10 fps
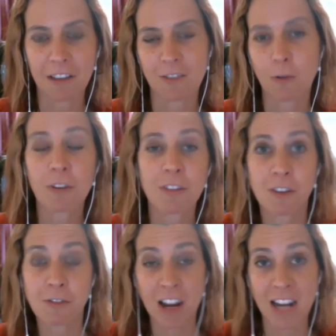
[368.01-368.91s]
forces
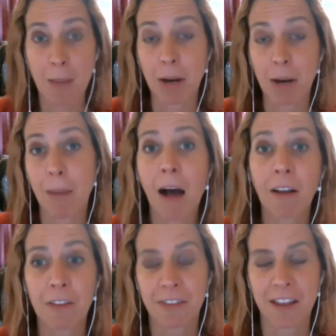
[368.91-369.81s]
of dynamic
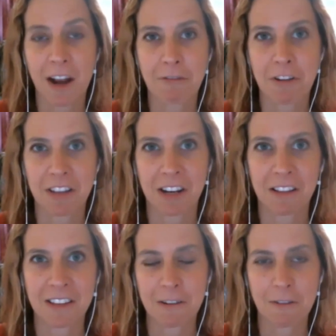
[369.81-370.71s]
balance that everything in
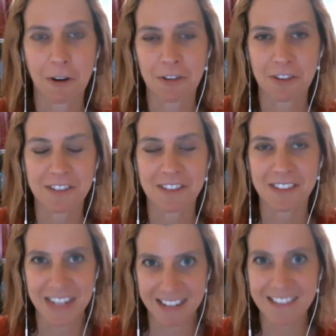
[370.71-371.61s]
the universe
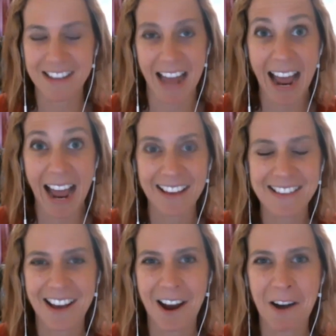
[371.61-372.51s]
needs and
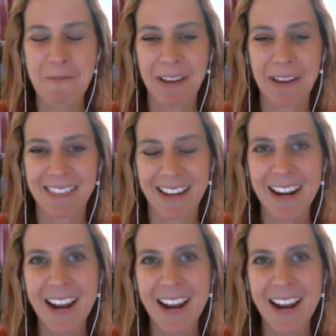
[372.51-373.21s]
has, but that